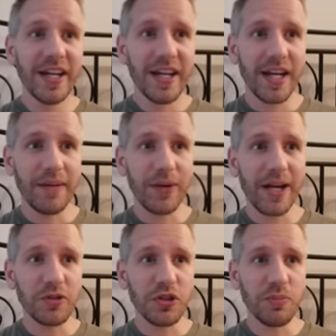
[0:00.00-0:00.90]
I'm
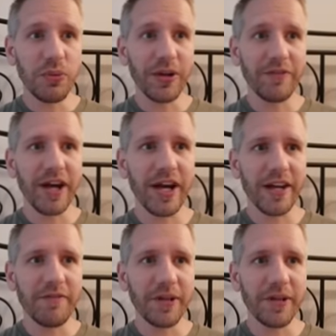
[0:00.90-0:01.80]
around
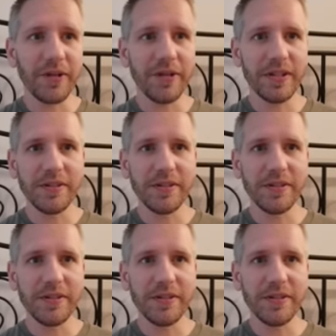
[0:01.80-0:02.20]
2.5 mil